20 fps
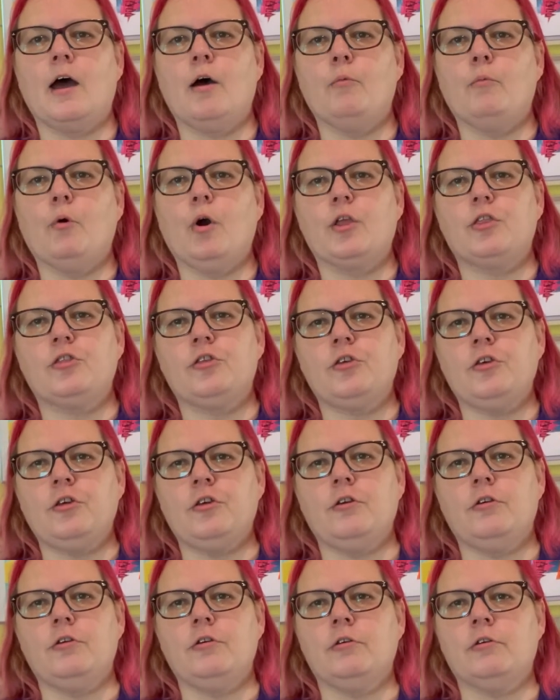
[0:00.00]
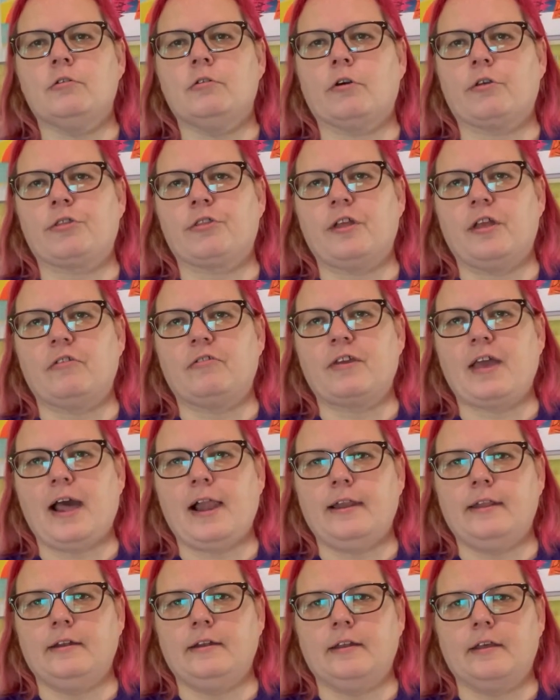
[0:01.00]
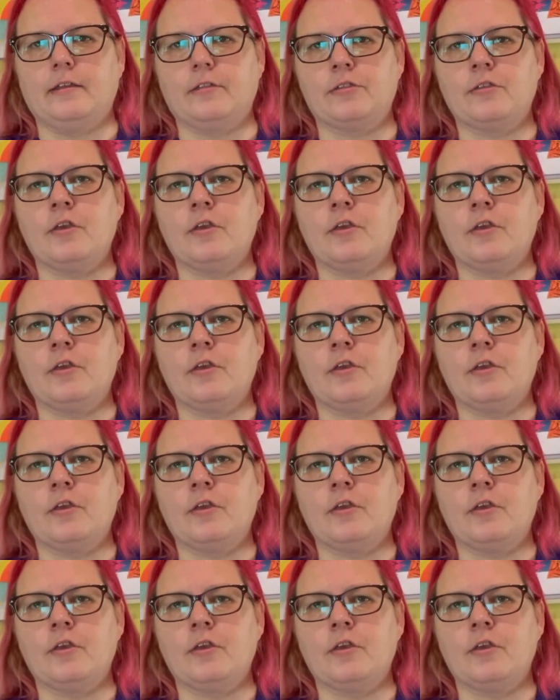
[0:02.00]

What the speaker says: were 2 cross-stitch calendars.